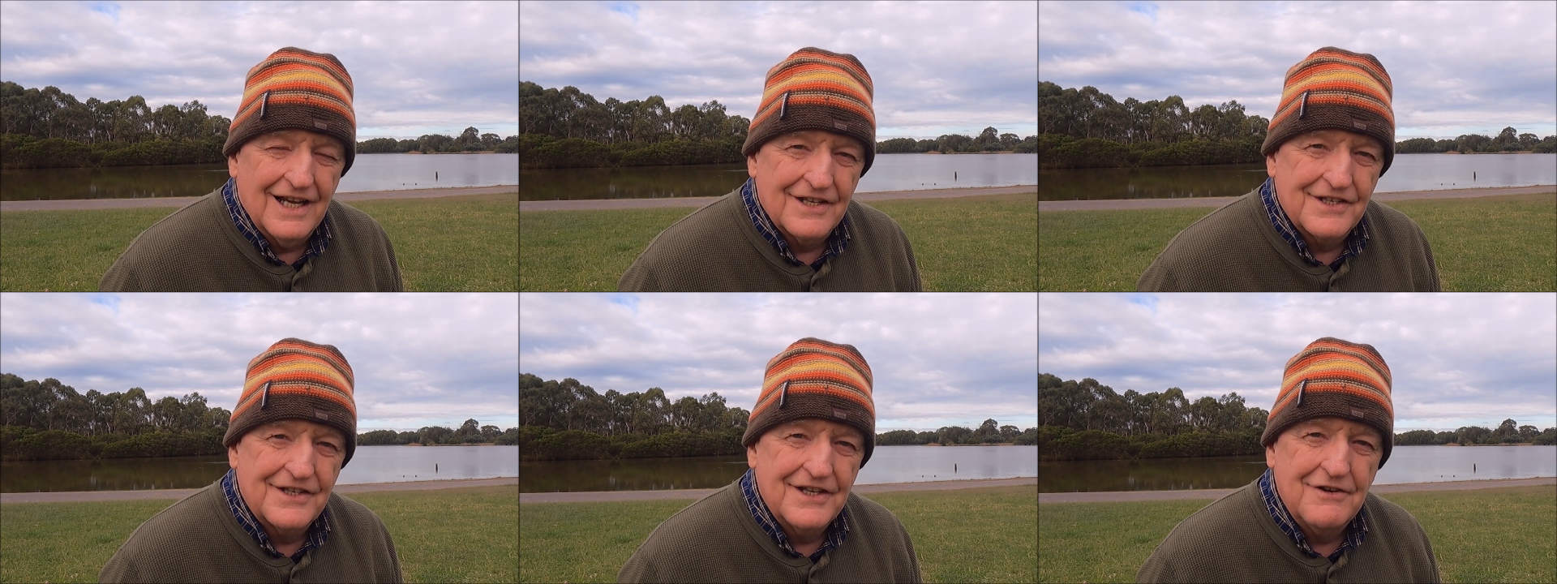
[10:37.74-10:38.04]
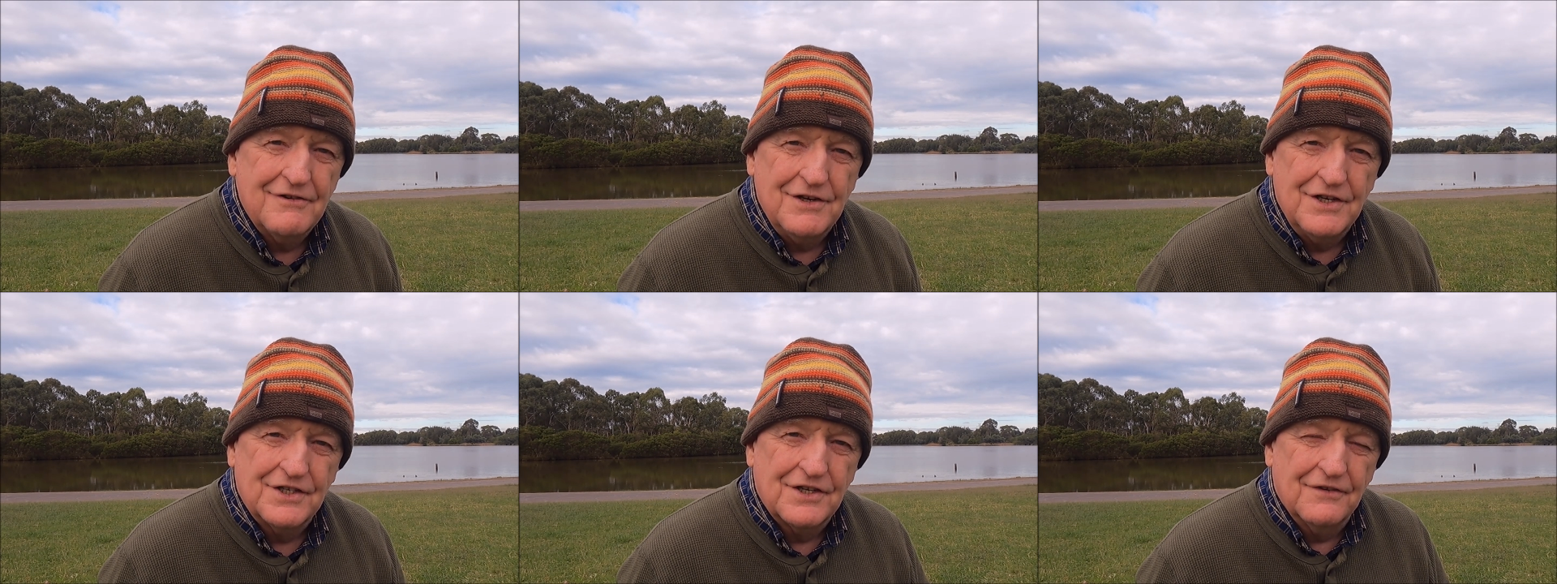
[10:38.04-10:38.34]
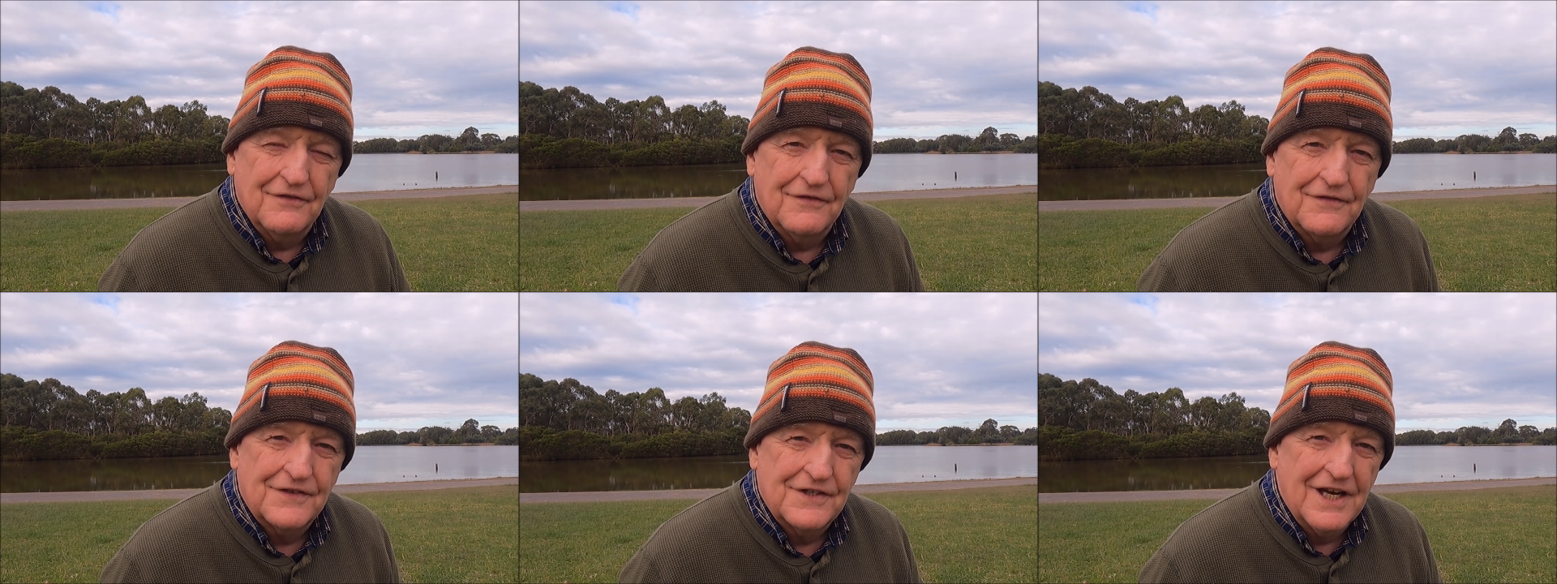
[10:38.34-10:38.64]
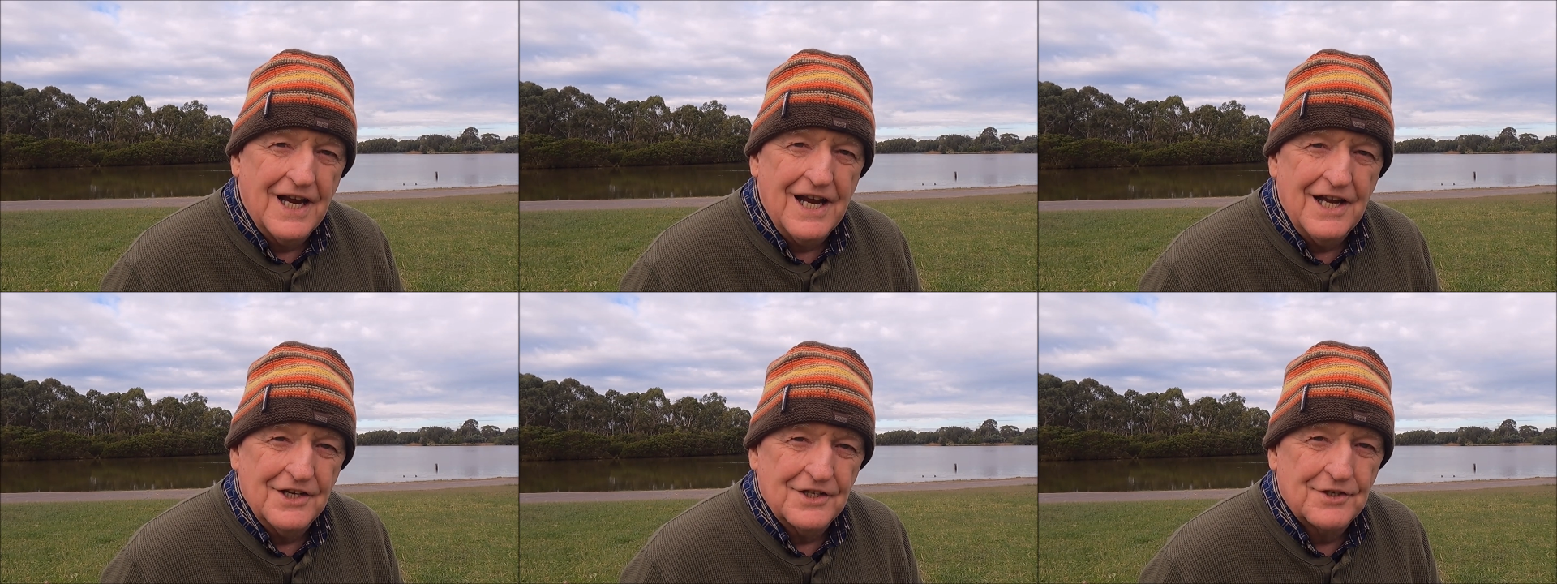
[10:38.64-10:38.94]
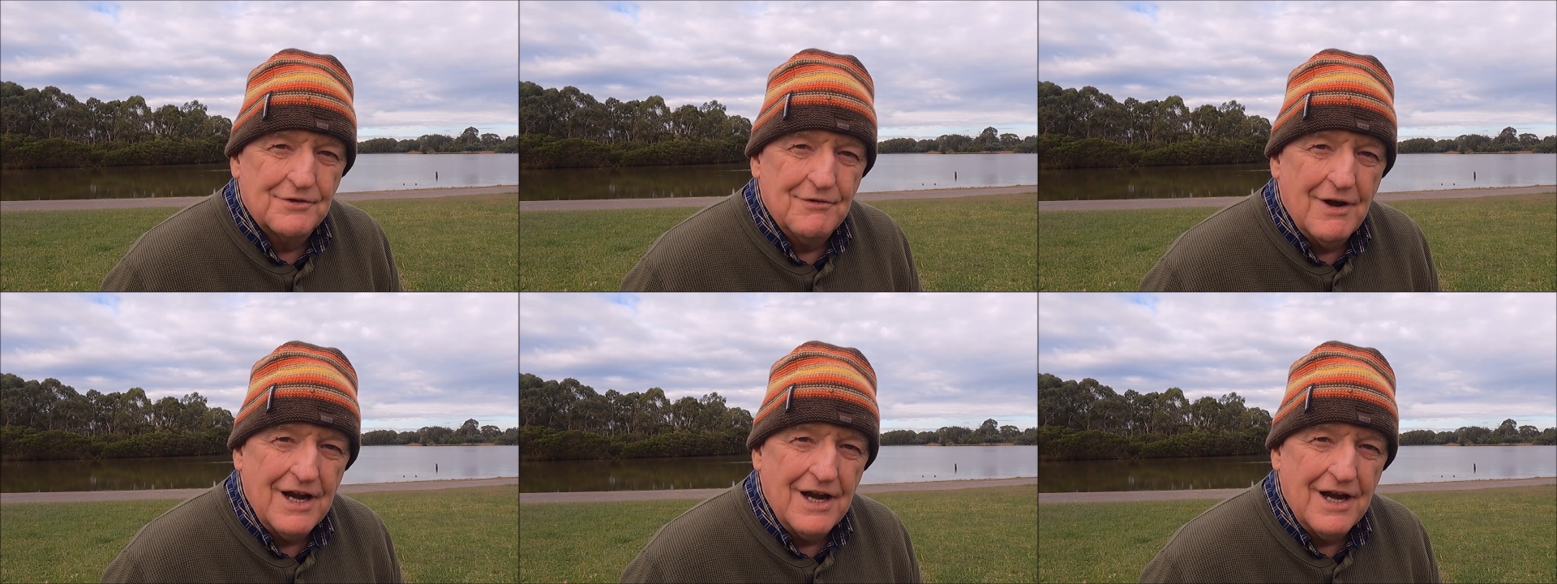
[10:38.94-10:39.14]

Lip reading: series of chance